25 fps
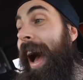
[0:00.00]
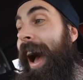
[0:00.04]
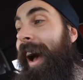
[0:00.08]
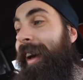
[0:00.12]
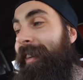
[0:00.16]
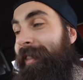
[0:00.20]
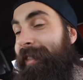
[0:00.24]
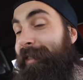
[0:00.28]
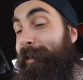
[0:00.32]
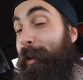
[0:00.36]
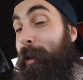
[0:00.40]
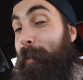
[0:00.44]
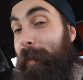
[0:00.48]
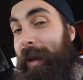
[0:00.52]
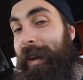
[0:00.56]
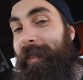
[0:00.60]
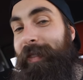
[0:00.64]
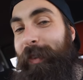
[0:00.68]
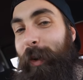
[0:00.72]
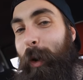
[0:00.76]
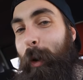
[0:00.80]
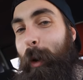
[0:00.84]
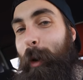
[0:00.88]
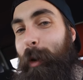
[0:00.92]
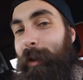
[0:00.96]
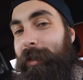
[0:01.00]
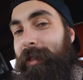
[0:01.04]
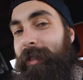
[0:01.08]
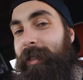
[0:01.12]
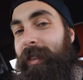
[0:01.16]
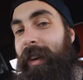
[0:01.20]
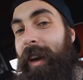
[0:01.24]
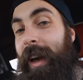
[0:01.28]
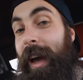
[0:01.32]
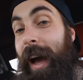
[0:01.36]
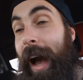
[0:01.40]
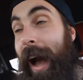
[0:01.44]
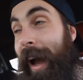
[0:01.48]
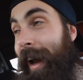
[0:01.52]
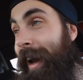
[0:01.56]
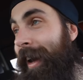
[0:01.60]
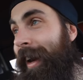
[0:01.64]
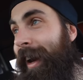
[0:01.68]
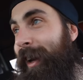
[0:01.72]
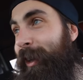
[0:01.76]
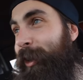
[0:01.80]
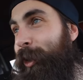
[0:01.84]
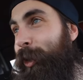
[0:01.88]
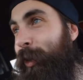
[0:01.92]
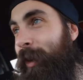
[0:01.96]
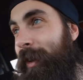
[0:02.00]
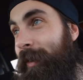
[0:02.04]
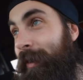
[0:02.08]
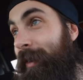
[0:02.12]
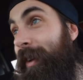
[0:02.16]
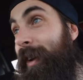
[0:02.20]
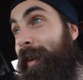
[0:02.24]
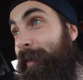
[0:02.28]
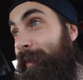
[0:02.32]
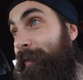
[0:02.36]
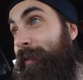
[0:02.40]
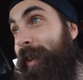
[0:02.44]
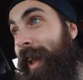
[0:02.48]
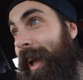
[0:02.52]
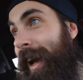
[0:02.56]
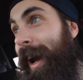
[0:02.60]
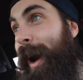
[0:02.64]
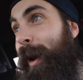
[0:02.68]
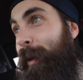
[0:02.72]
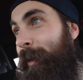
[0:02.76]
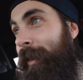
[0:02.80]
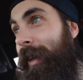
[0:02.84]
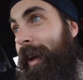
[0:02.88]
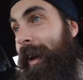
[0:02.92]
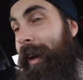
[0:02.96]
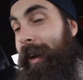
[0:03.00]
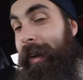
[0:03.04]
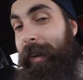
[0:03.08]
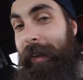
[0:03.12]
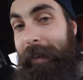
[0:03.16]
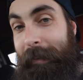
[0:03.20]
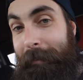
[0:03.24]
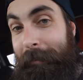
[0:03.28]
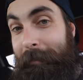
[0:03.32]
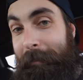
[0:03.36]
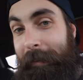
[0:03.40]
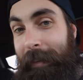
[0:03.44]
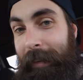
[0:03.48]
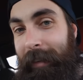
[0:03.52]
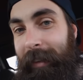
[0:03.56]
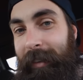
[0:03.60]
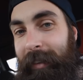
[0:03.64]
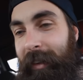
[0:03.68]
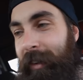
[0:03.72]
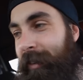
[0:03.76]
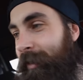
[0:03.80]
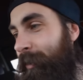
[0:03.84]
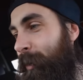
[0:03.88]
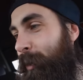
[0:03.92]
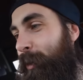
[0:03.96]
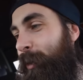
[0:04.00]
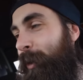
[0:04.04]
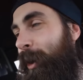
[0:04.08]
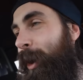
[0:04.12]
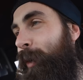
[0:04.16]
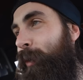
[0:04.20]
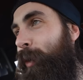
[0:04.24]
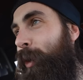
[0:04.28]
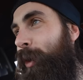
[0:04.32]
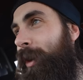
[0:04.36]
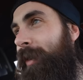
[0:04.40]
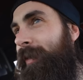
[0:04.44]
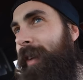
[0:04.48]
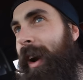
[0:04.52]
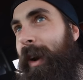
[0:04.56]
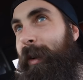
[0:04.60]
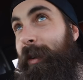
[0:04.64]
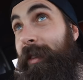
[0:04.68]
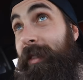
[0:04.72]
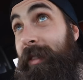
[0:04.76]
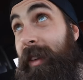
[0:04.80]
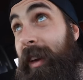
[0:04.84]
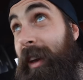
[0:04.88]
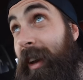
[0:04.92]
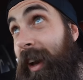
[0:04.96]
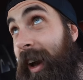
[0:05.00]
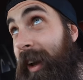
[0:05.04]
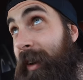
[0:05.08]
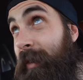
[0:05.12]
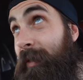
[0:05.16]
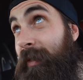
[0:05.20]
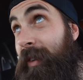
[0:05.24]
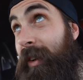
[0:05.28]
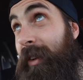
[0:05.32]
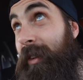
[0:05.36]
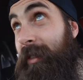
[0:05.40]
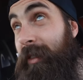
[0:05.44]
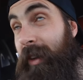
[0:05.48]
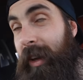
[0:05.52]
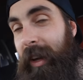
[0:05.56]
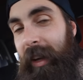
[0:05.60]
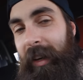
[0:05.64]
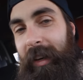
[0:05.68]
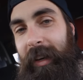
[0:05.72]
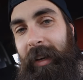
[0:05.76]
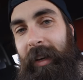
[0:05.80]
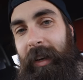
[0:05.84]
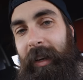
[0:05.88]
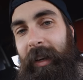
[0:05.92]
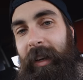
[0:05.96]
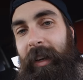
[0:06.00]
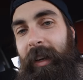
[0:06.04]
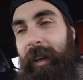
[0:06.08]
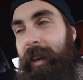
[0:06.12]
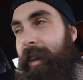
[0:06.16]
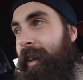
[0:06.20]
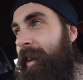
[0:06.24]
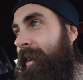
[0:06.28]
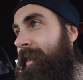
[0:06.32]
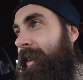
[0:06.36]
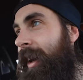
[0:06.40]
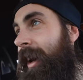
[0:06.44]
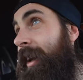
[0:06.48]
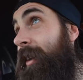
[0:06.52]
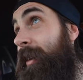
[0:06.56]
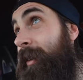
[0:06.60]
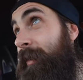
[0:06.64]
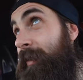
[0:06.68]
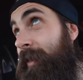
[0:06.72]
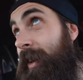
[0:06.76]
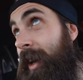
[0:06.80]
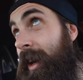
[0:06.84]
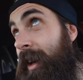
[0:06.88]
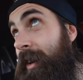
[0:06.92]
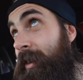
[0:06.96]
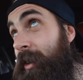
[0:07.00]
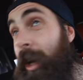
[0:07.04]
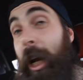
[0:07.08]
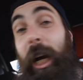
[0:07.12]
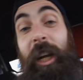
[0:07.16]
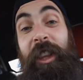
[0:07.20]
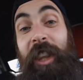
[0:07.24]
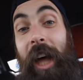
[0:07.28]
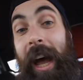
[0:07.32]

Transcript: Assuming, of course, I can actually fly out there this whole coronavirus thing kind of feels like the end of days.